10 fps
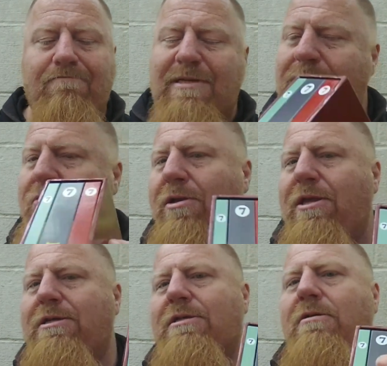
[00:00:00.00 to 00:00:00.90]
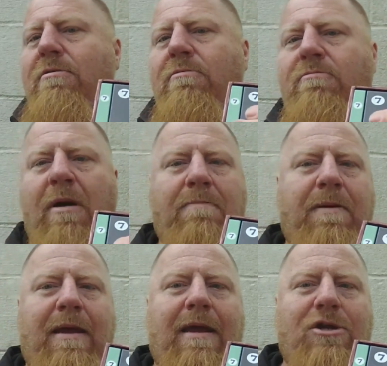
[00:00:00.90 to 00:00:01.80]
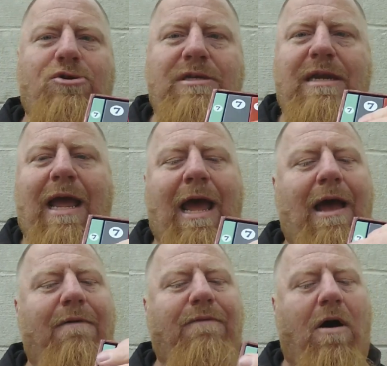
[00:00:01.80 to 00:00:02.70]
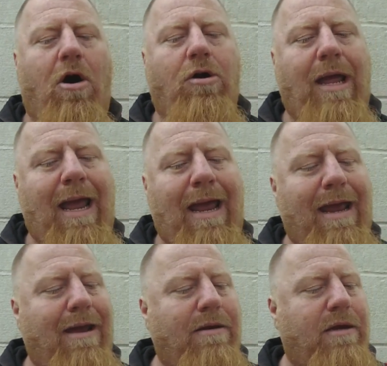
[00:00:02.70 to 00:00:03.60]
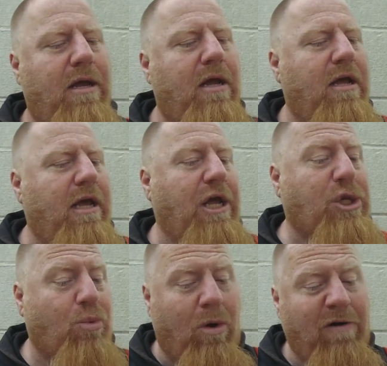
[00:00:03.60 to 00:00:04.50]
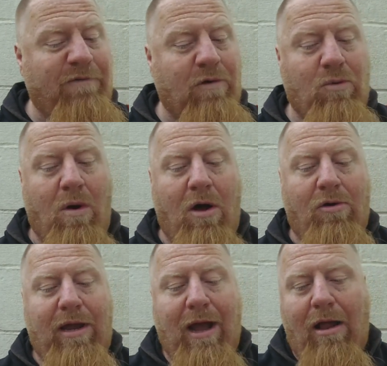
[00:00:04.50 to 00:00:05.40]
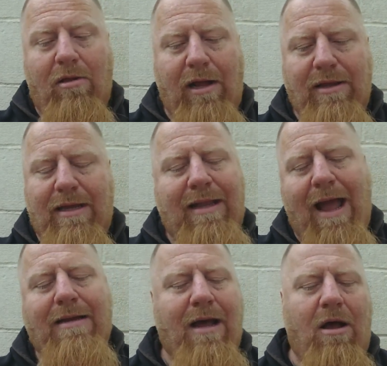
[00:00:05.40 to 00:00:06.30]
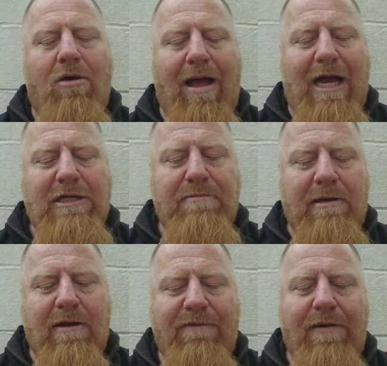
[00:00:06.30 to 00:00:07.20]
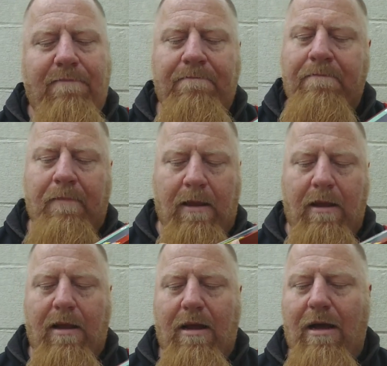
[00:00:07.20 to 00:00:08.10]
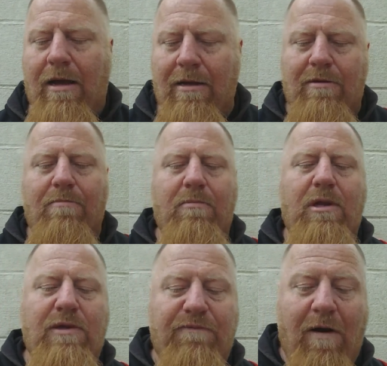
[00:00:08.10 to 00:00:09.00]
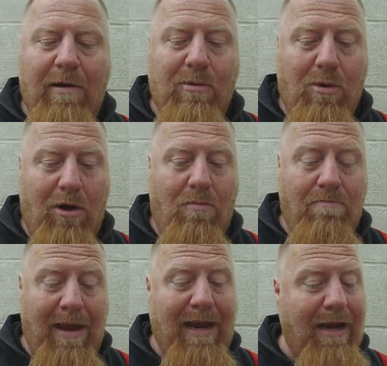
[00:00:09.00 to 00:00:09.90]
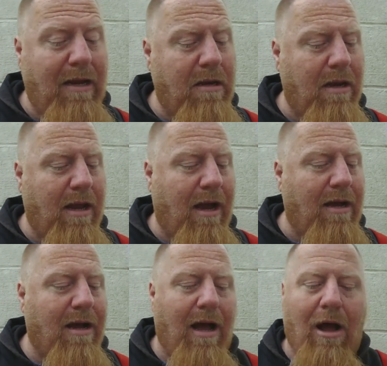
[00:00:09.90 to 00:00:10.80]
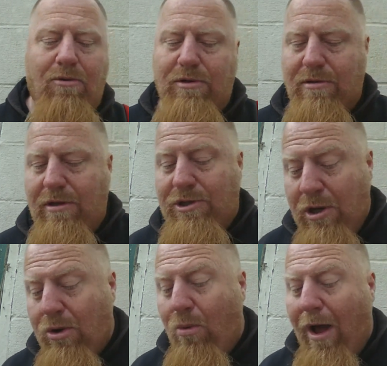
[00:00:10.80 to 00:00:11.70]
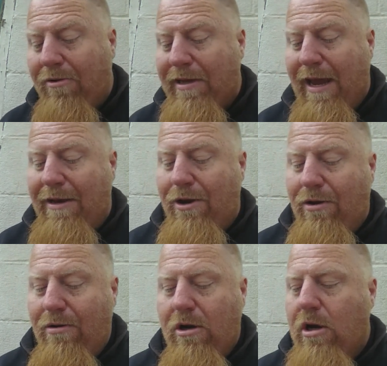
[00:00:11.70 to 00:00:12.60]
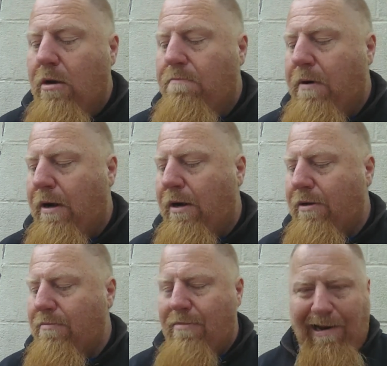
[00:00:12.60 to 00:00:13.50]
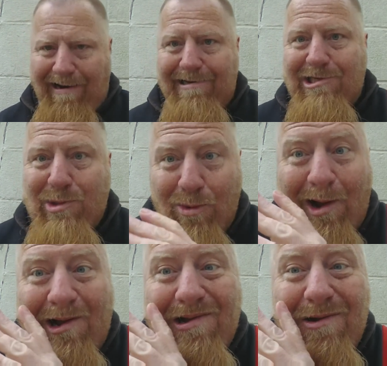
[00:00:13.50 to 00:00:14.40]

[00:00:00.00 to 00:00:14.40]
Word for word: something like this might be interesting to have on hand. It's wonderful quality. I like the tactile aspect of it. Um, it's very well made. Uh, I was, it took a while to get here, but not as long,